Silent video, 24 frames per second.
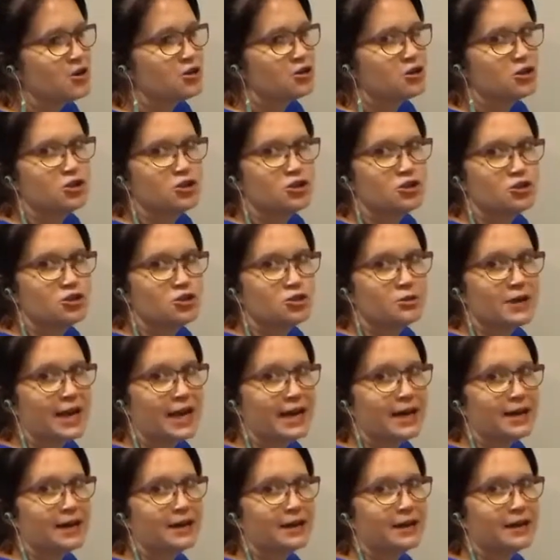
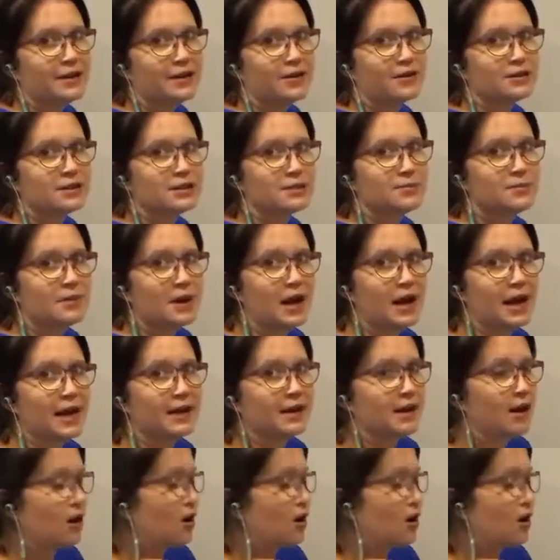straightening your spine